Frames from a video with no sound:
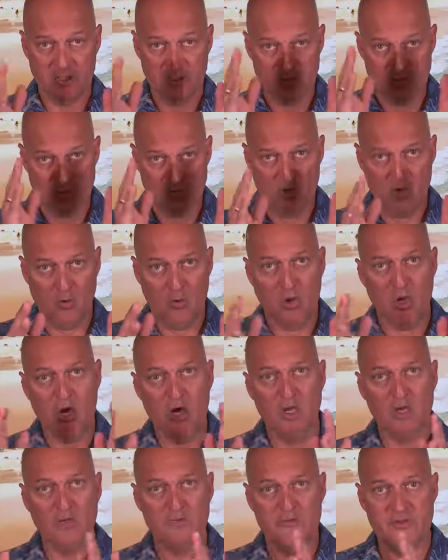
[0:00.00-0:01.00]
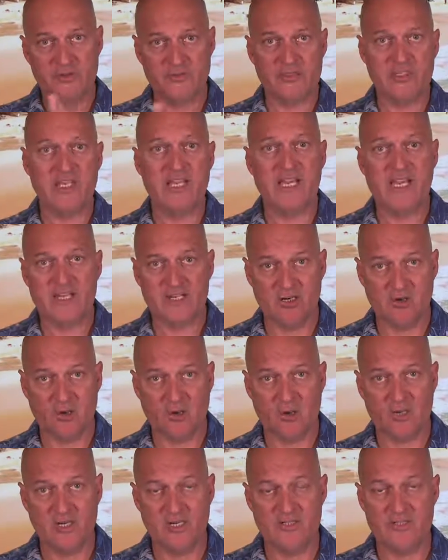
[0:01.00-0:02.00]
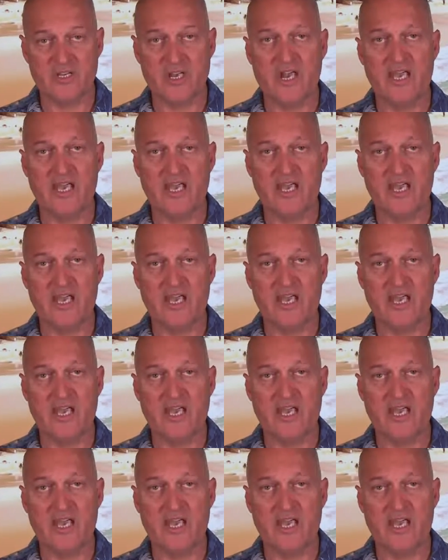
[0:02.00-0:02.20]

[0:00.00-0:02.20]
You know all of those categories